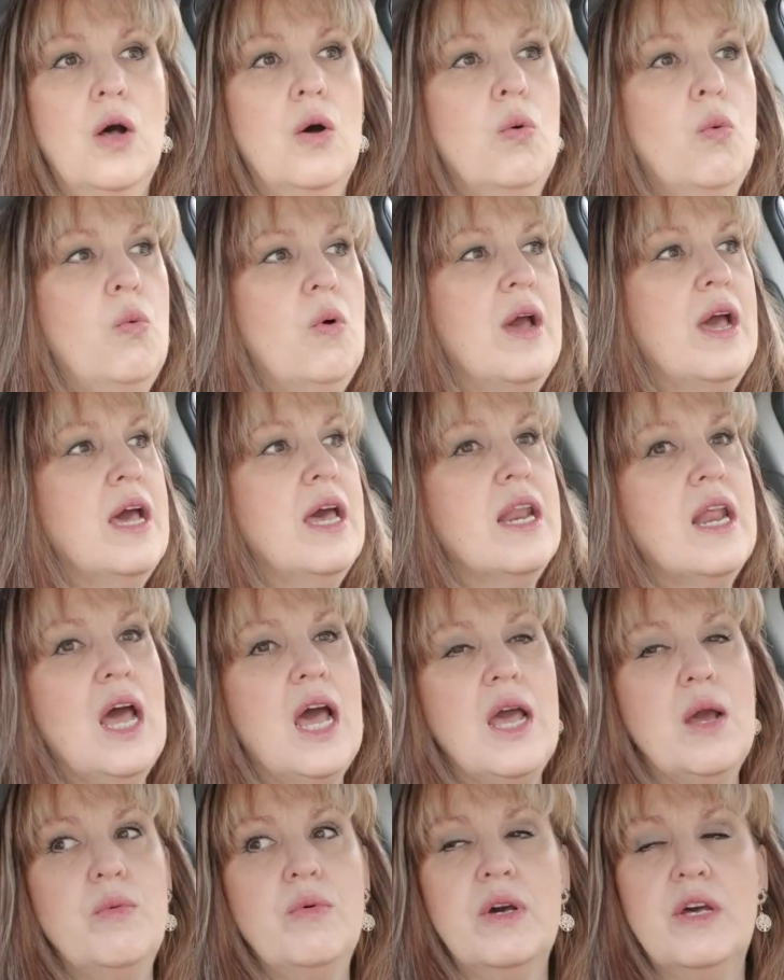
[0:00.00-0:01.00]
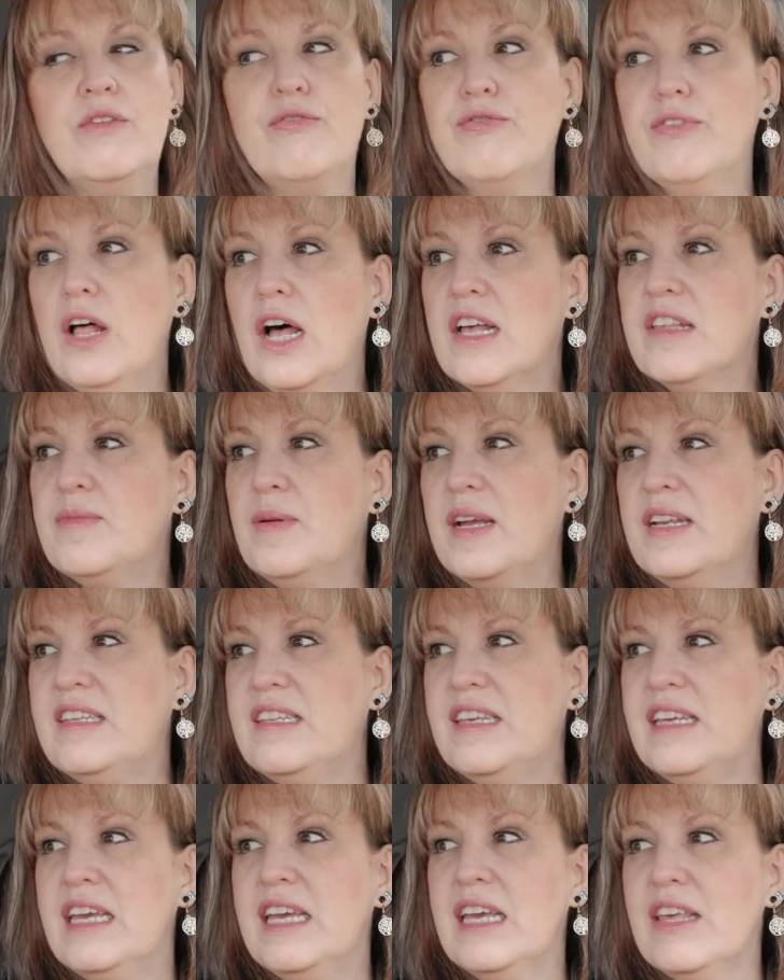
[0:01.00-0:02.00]
when I would floss my
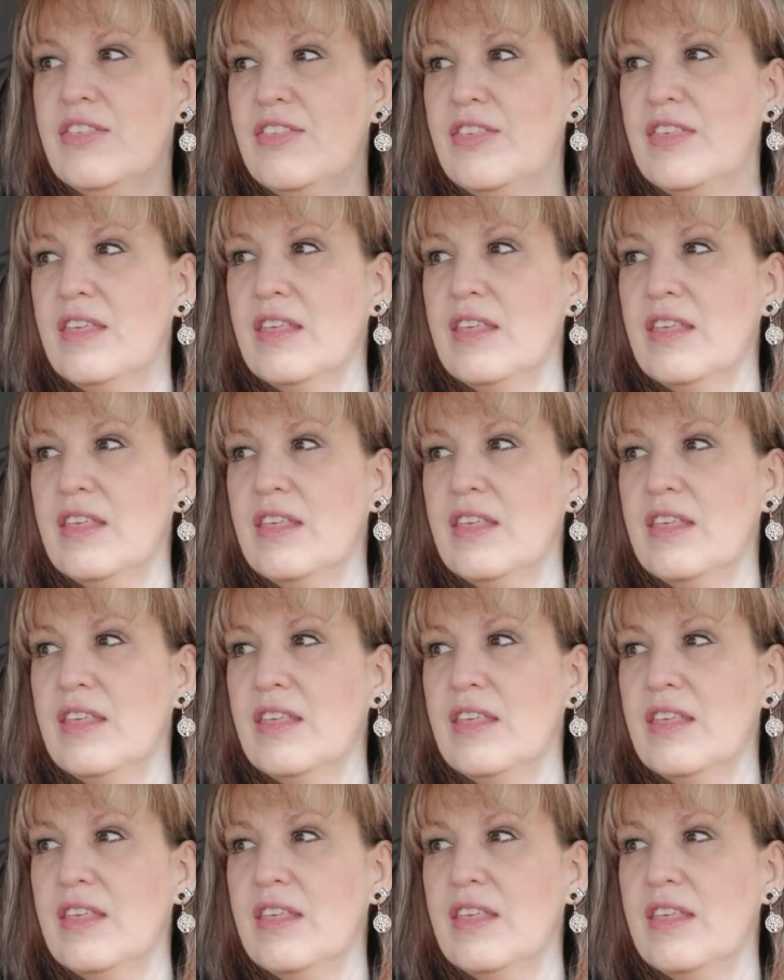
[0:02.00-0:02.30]
teeth,